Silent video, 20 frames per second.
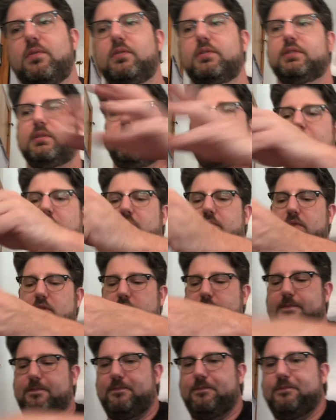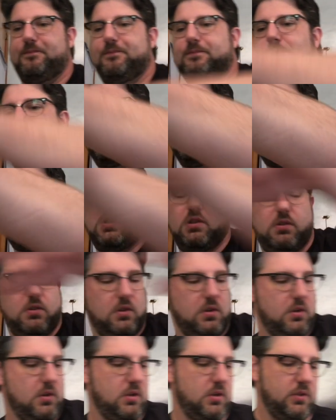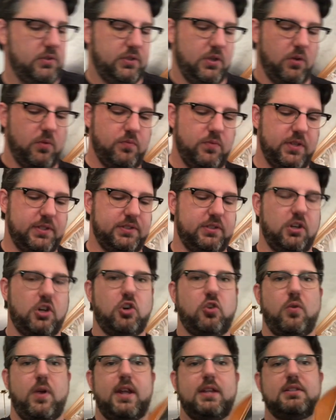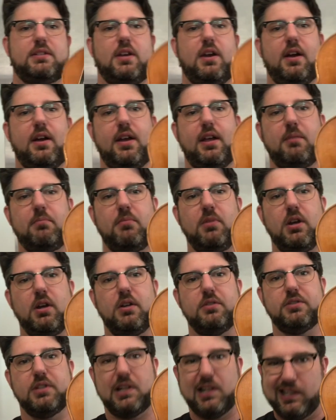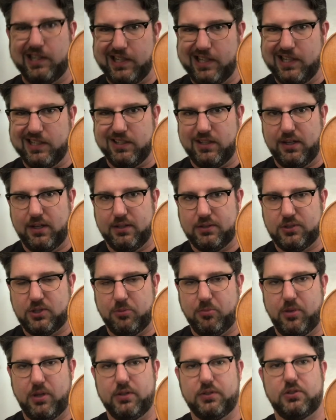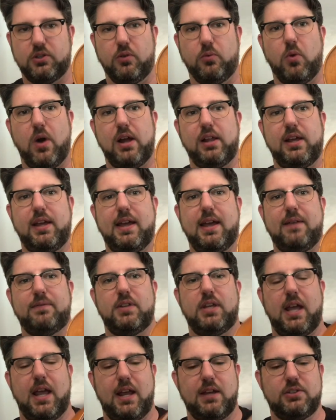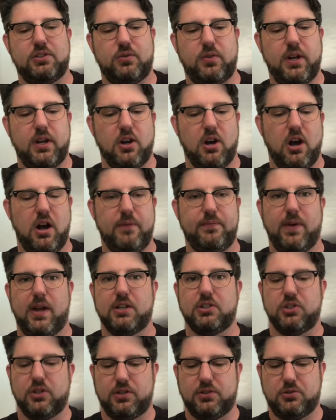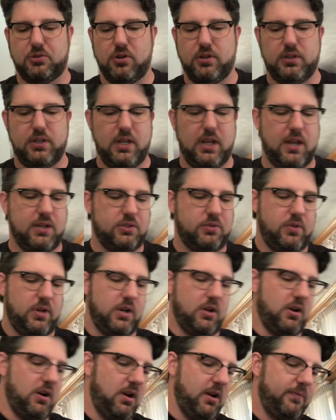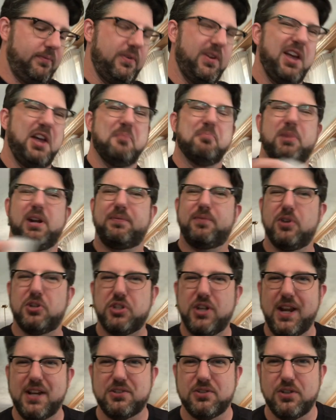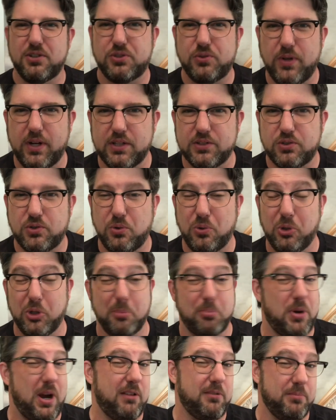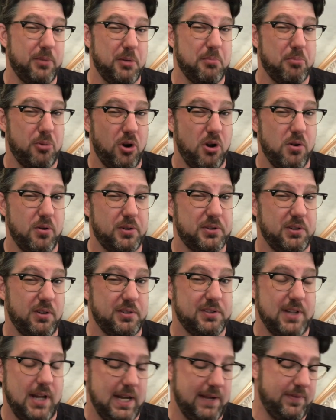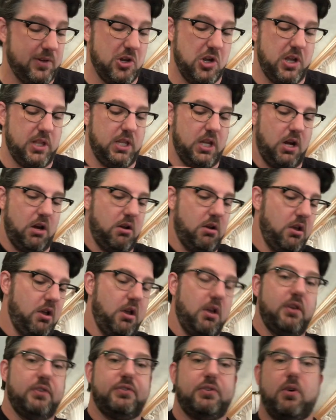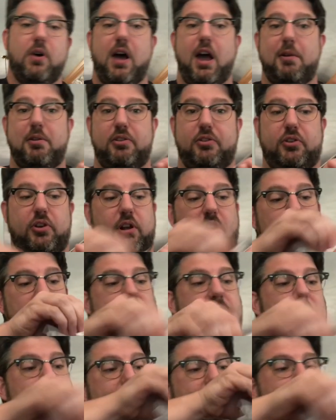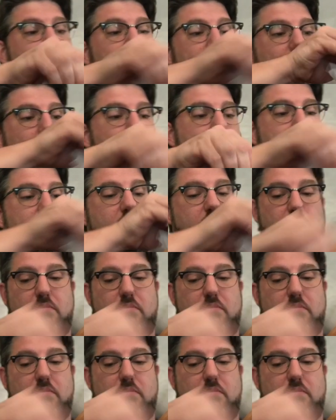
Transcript: this. Here we go. So this is a great time to clean the instrument. So while I have the A string off, I just took the A string off, but if you're changing a string in school, it probably broke, so it's not even on there. So I'm just going to clean the fingerboard